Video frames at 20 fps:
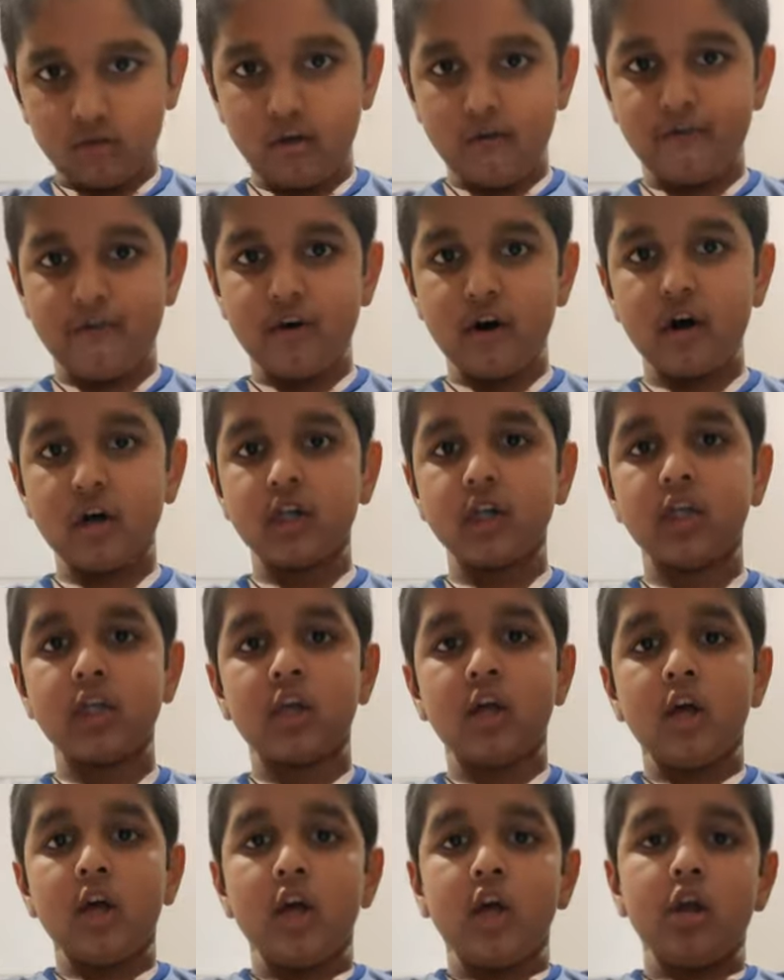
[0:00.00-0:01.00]
So
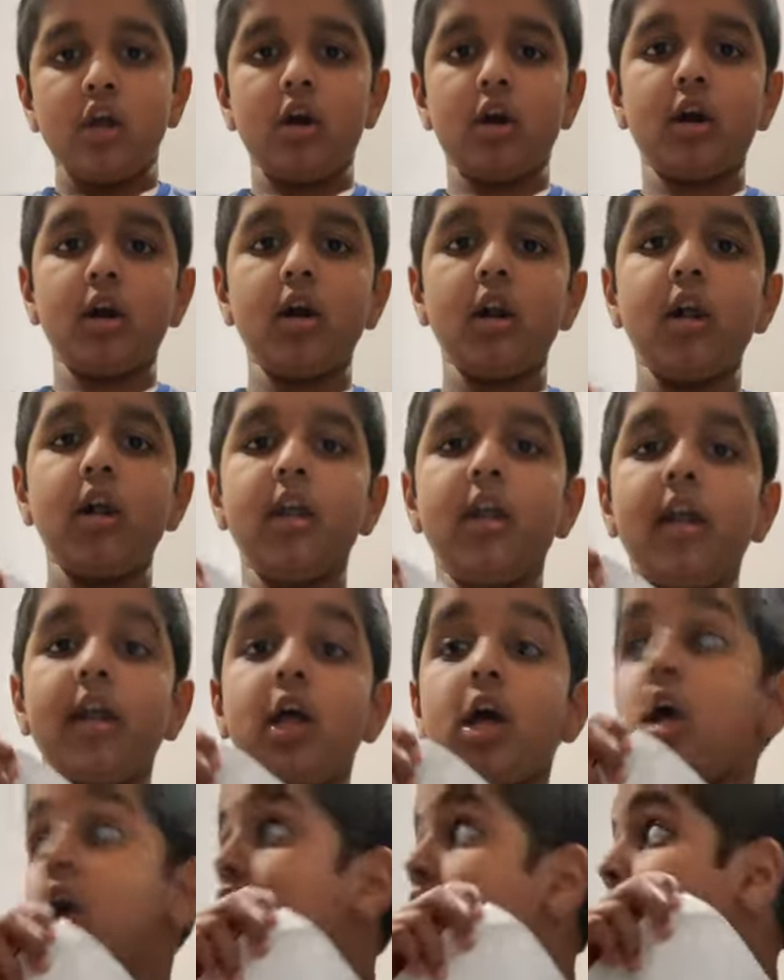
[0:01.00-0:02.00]
first, you're gonna
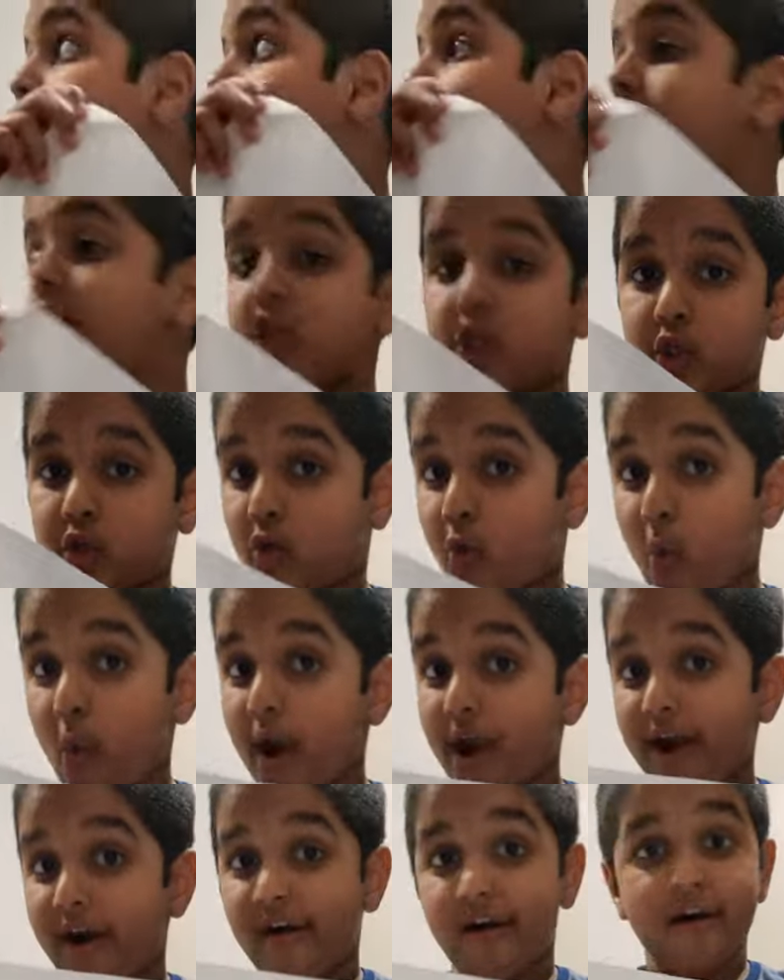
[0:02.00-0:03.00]
need a
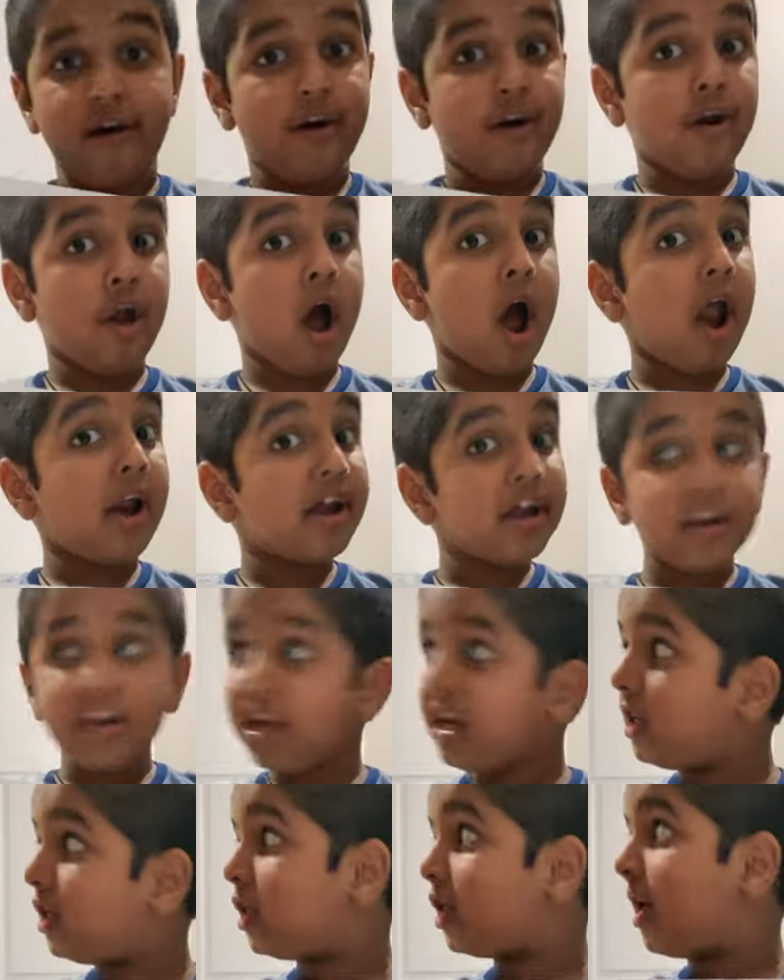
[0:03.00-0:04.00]
square, not
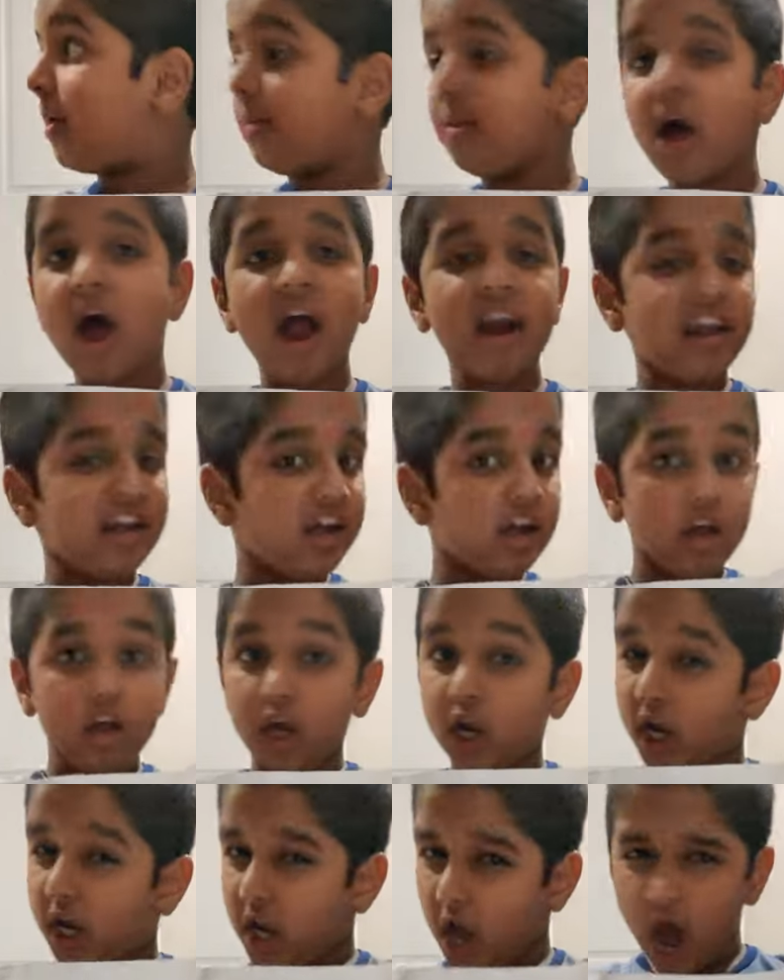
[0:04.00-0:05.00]
any shape,
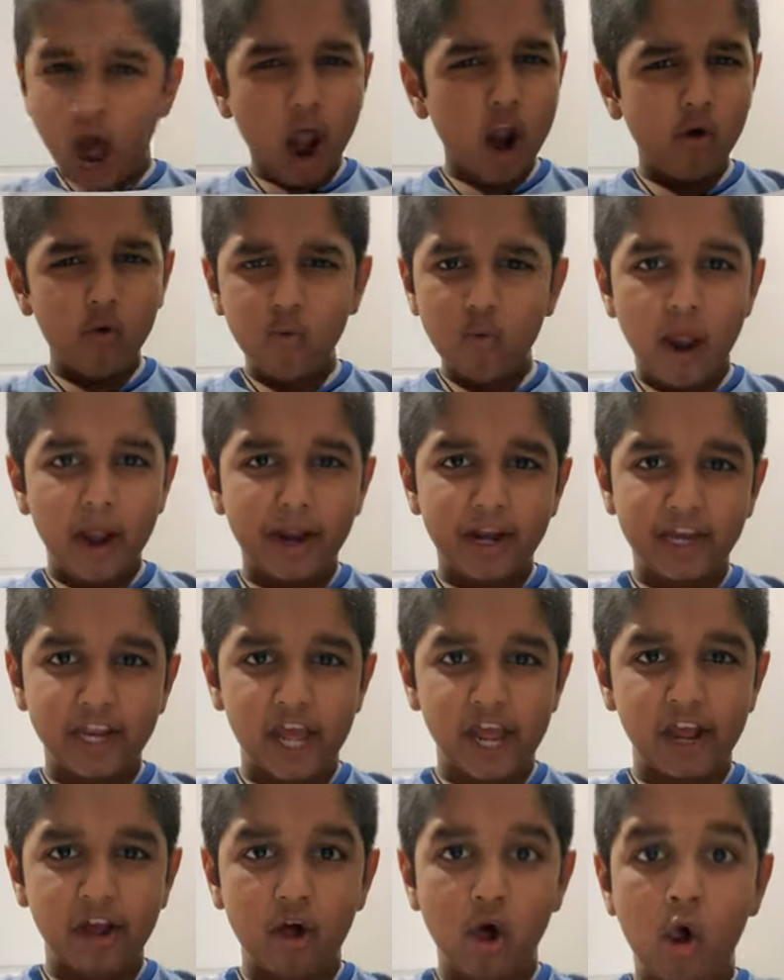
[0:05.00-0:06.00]
not
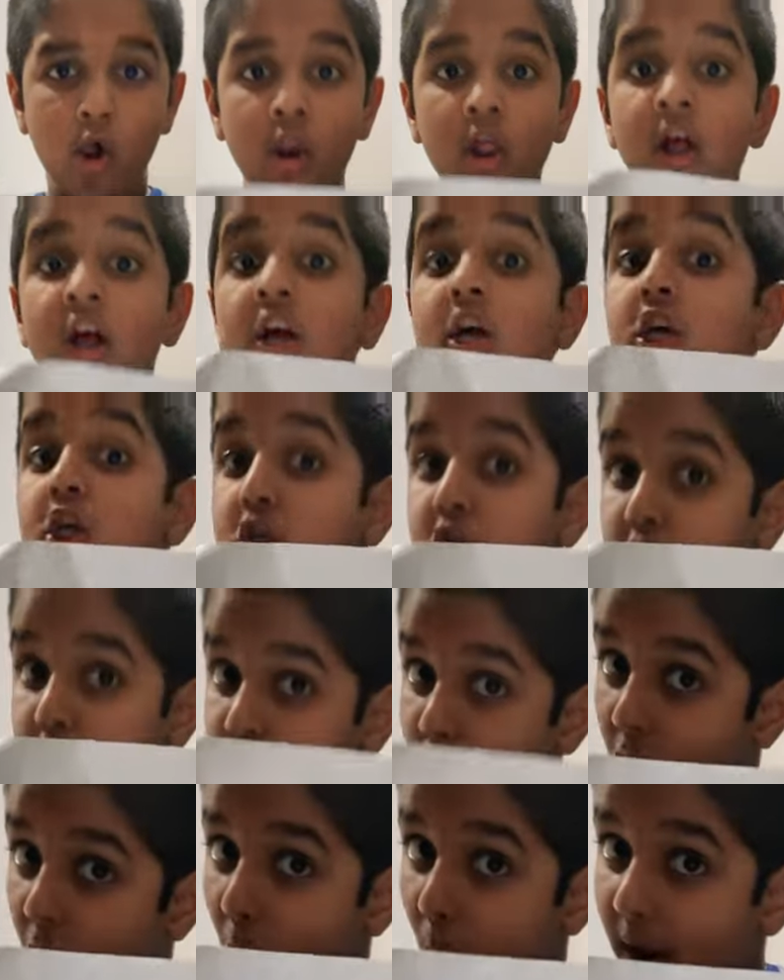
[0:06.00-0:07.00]
rectangle,
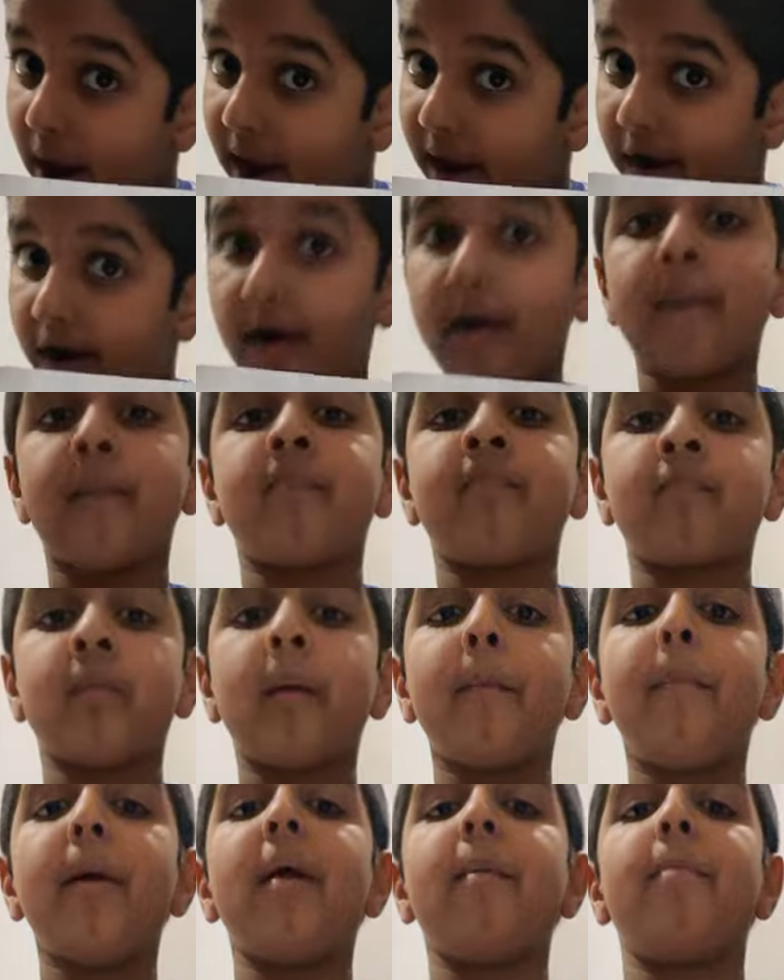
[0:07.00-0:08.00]
square
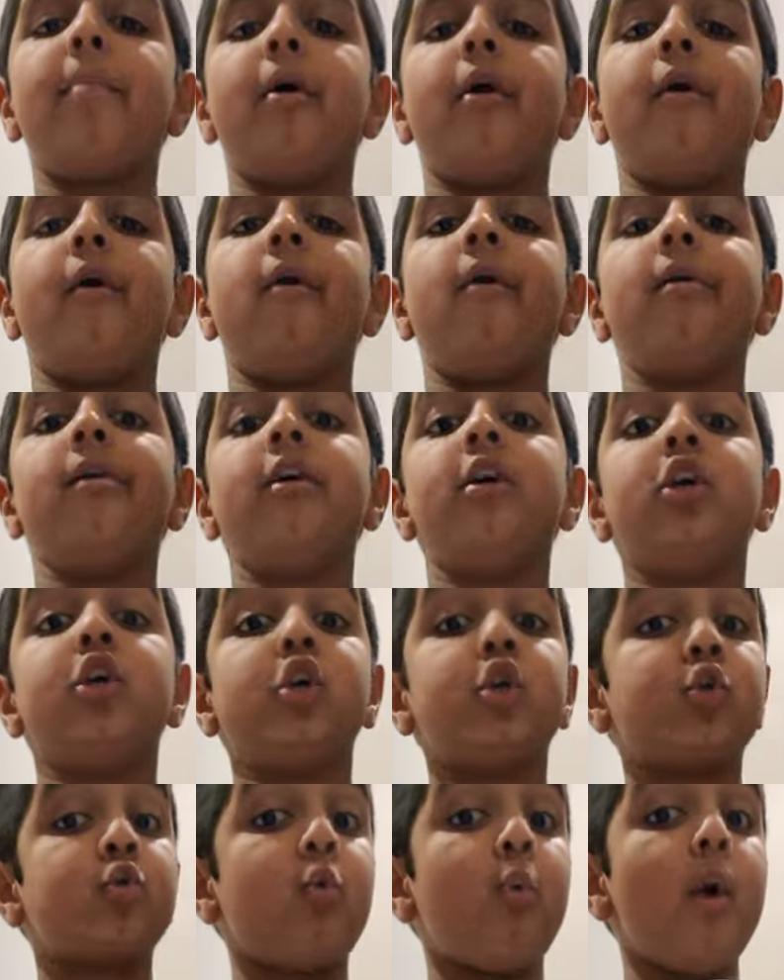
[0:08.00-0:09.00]
paper,
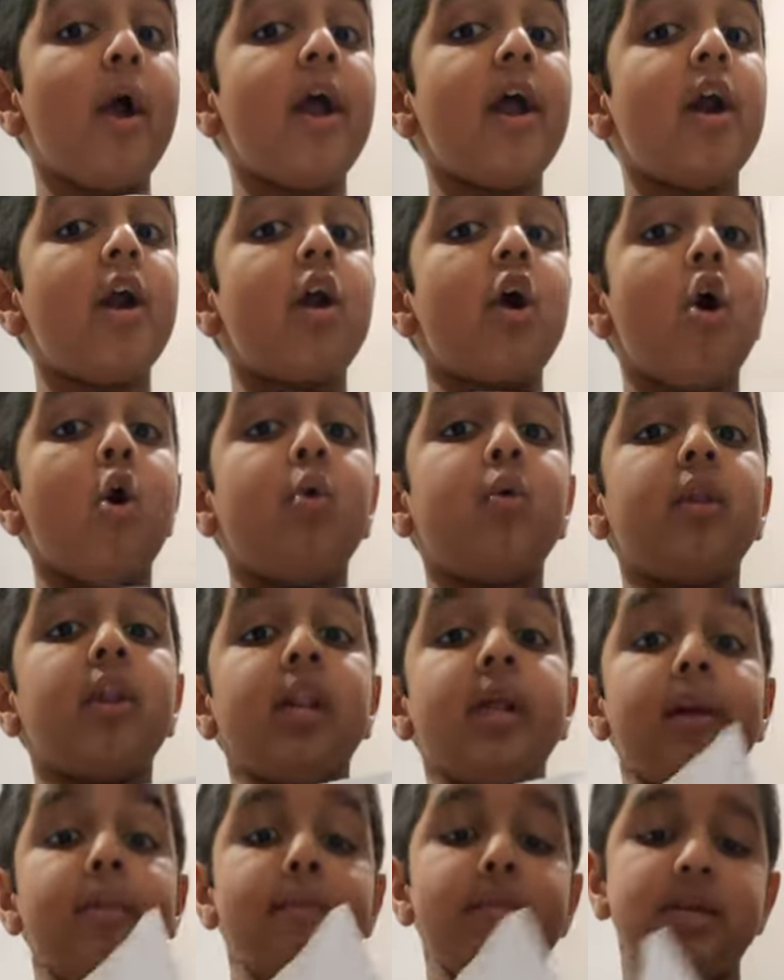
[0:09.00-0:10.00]
square
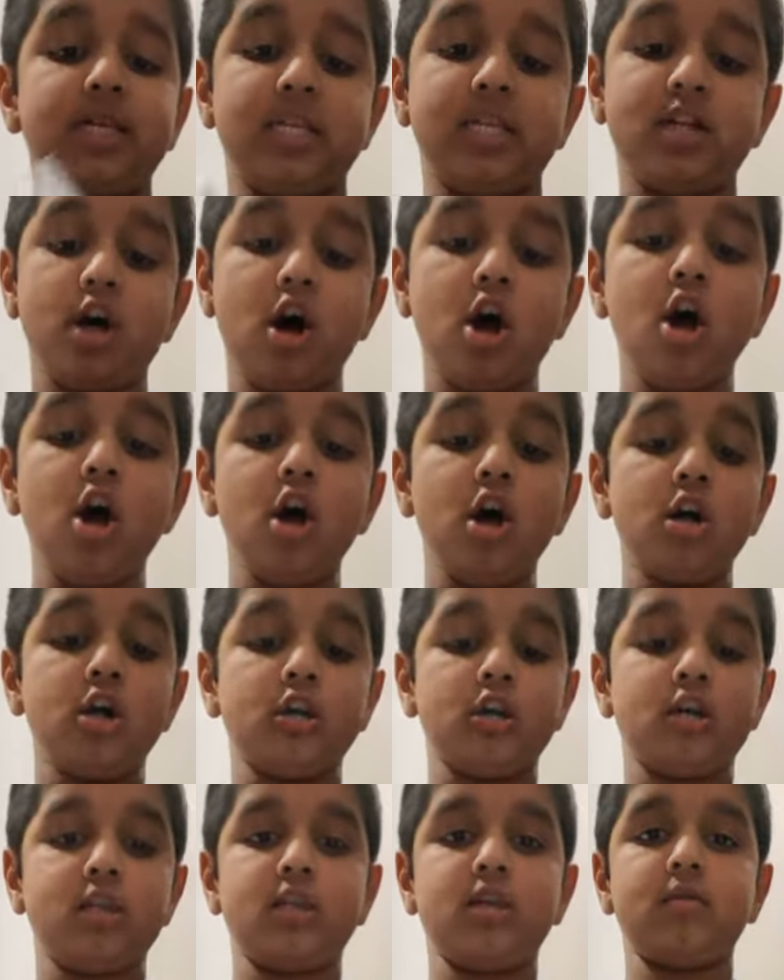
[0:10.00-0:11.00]
only, mister.
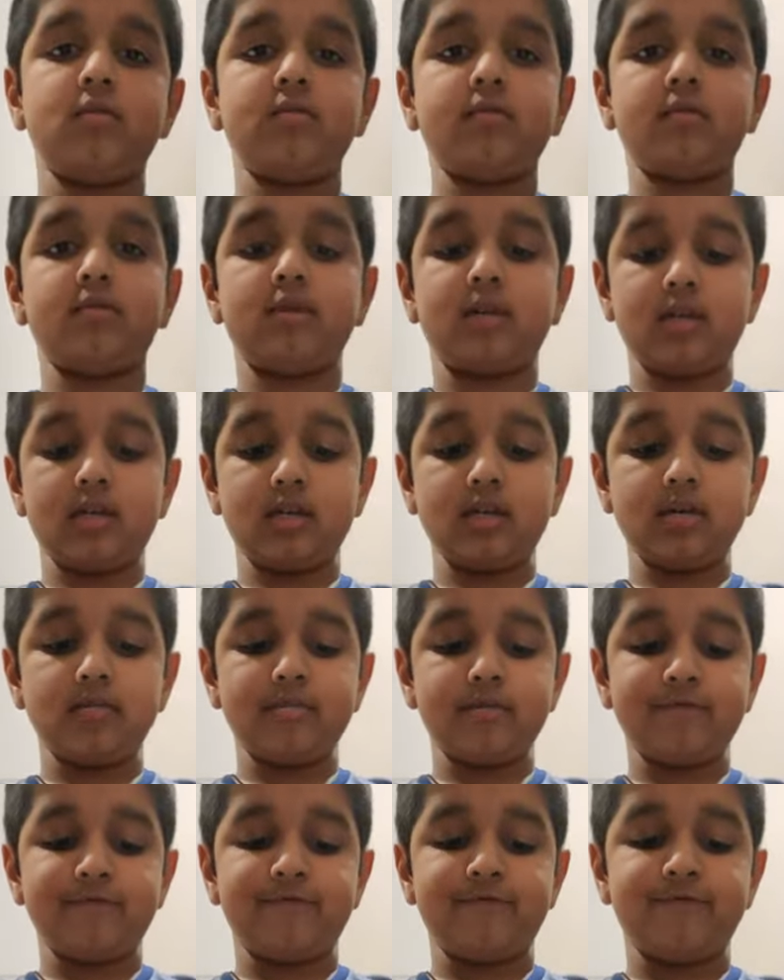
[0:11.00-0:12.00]
And then we're
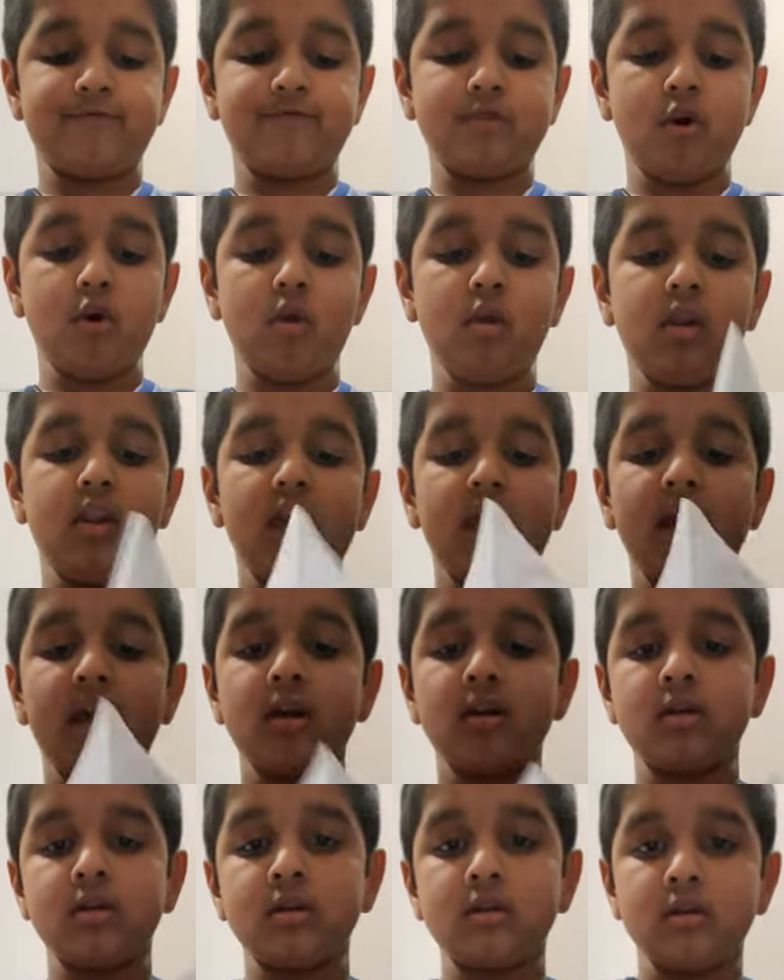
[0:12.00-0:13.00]
gonna be folding